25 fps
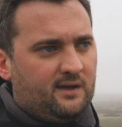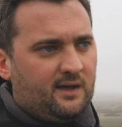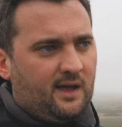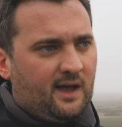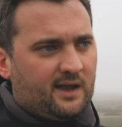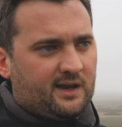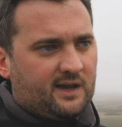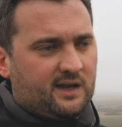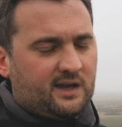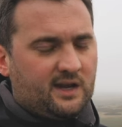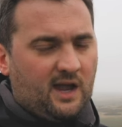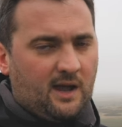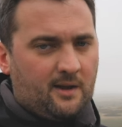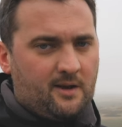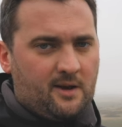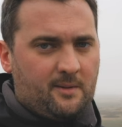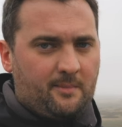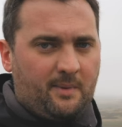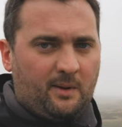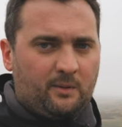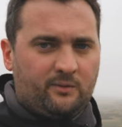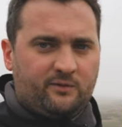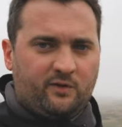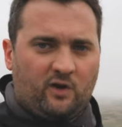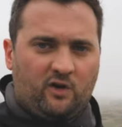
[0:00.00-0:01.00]
I can kind of
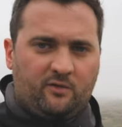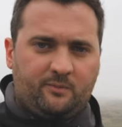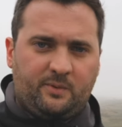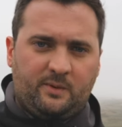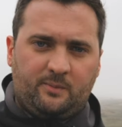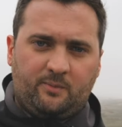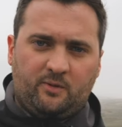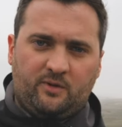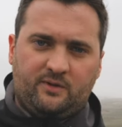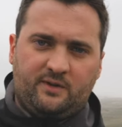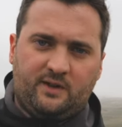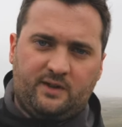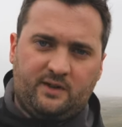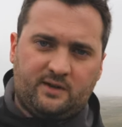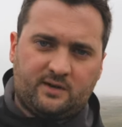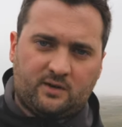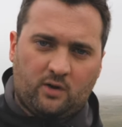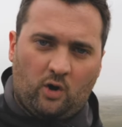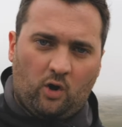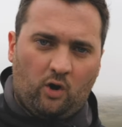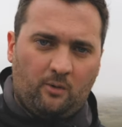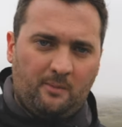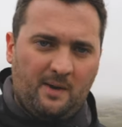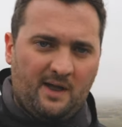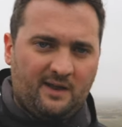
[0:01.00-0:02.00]
bounce off people in the
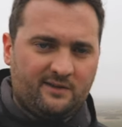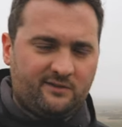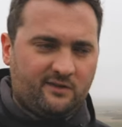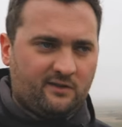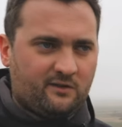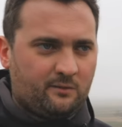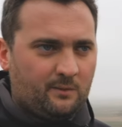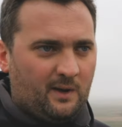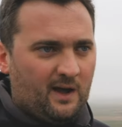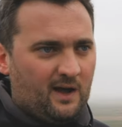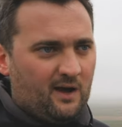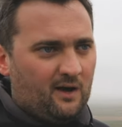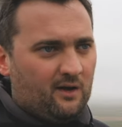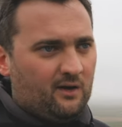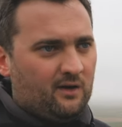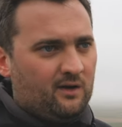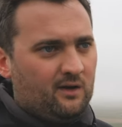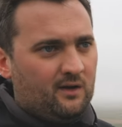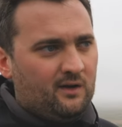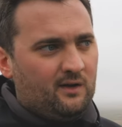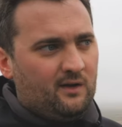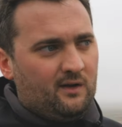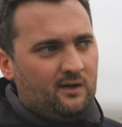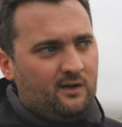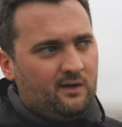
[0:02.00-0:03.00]
comments as well.
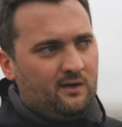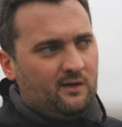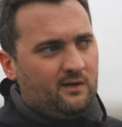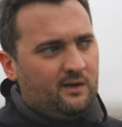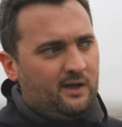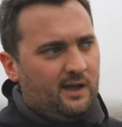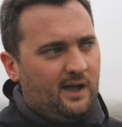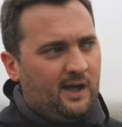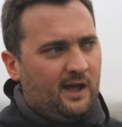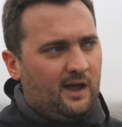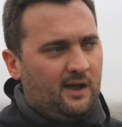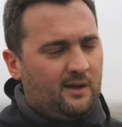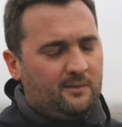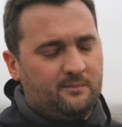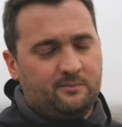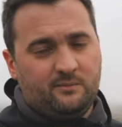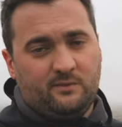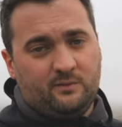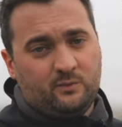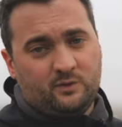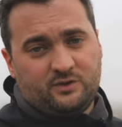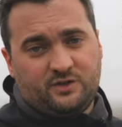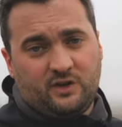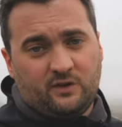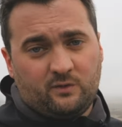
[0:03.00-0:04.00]

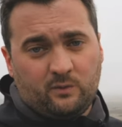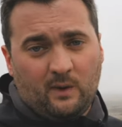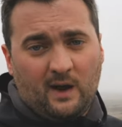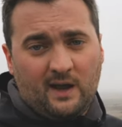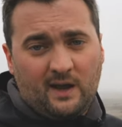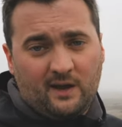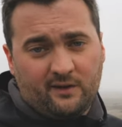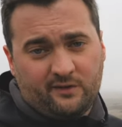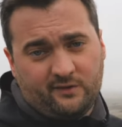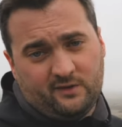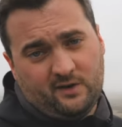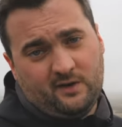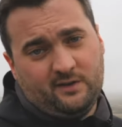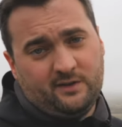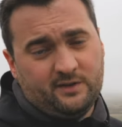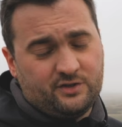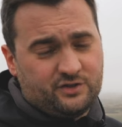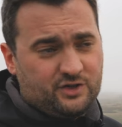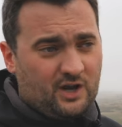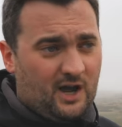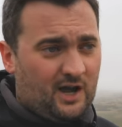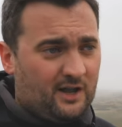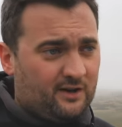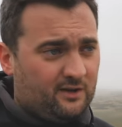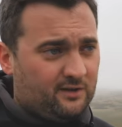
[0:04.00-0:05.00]
Um, which is why I started this
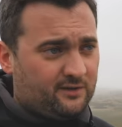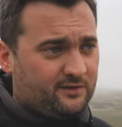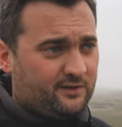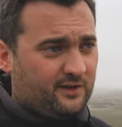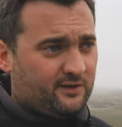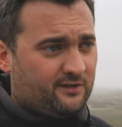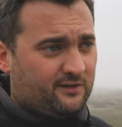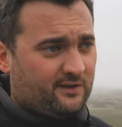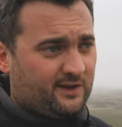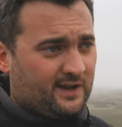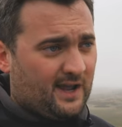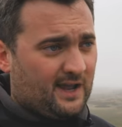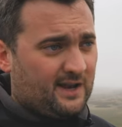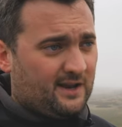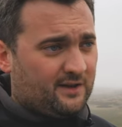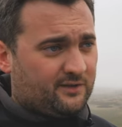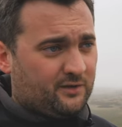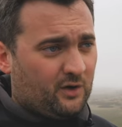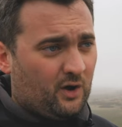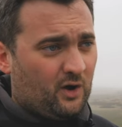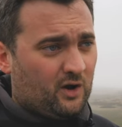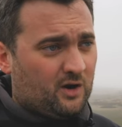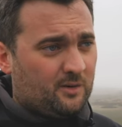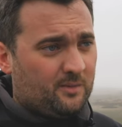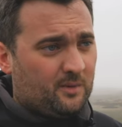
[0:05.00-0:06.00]
channel, is just to kind of
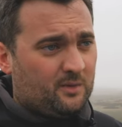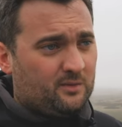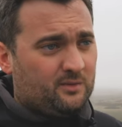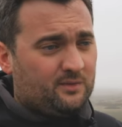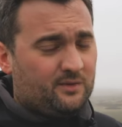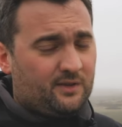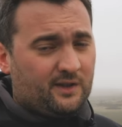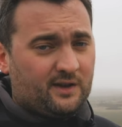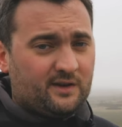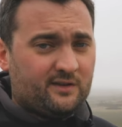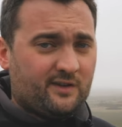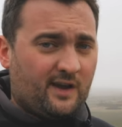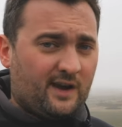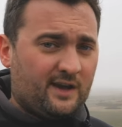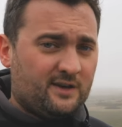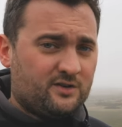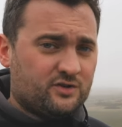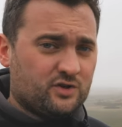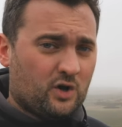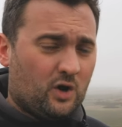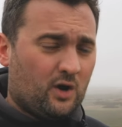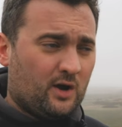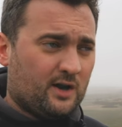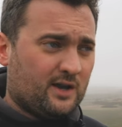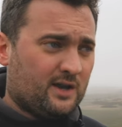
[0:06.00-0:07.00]
talk about things that I
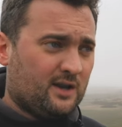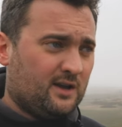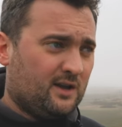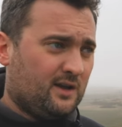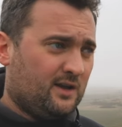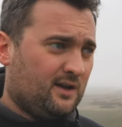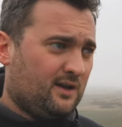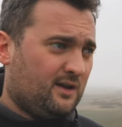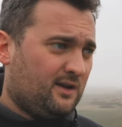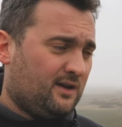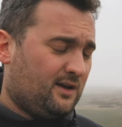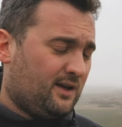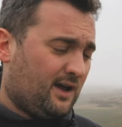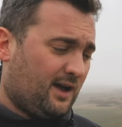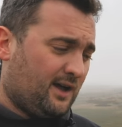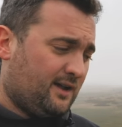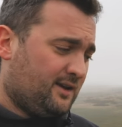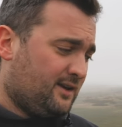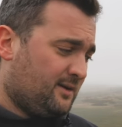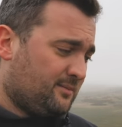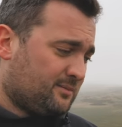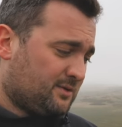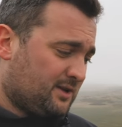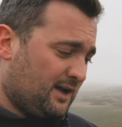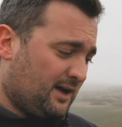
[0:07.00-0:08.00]
enjoy,
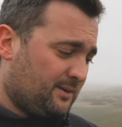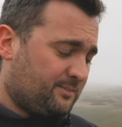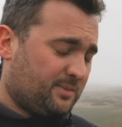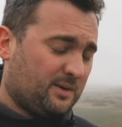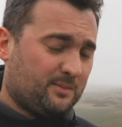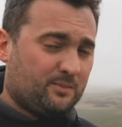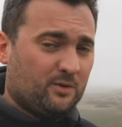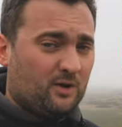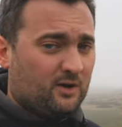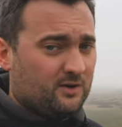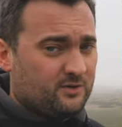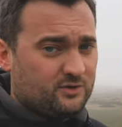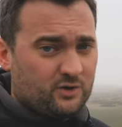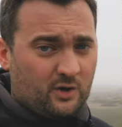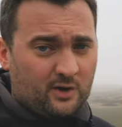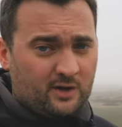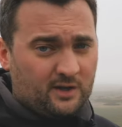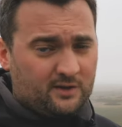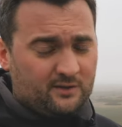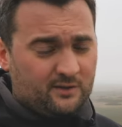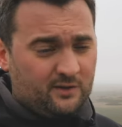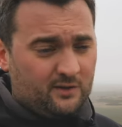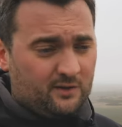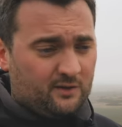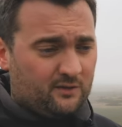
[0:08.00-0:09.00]
and I'm glad people are enjoying
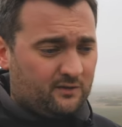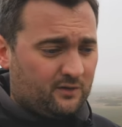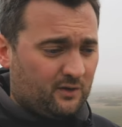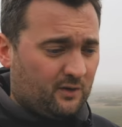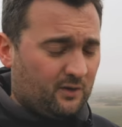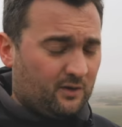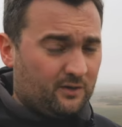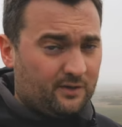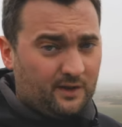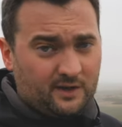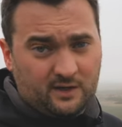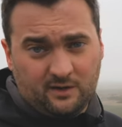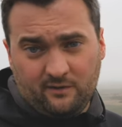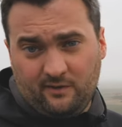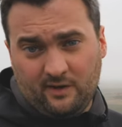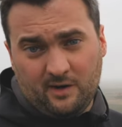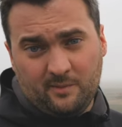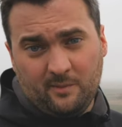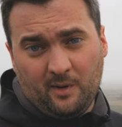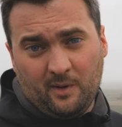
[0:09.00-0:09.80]
it too. So thank you very